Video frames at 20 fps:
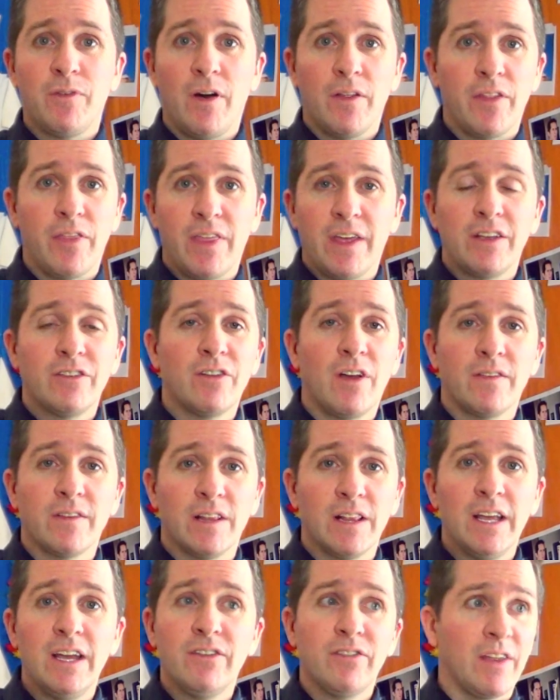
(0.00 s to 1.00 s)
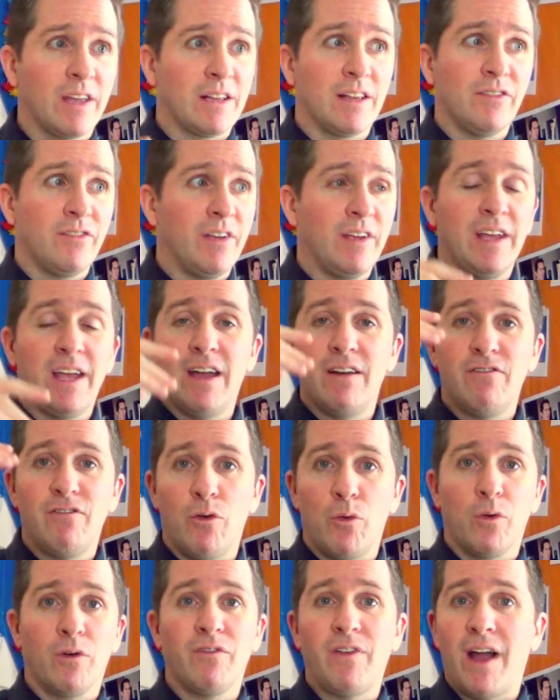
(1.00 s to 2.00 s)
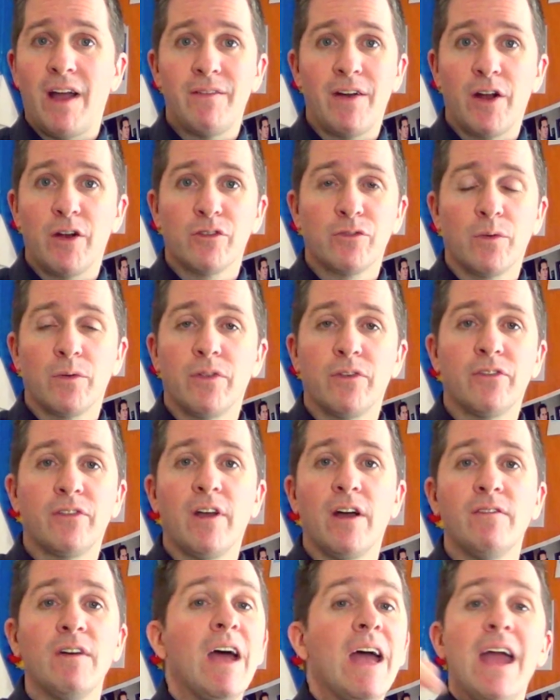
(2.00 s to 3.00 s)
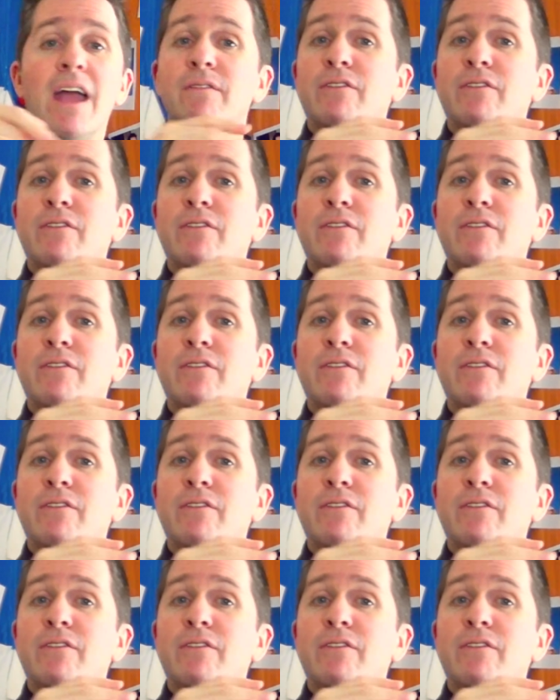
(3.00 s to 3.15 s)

of all the things on the list, like let's say you have 4 or 5 hours worth of stuff.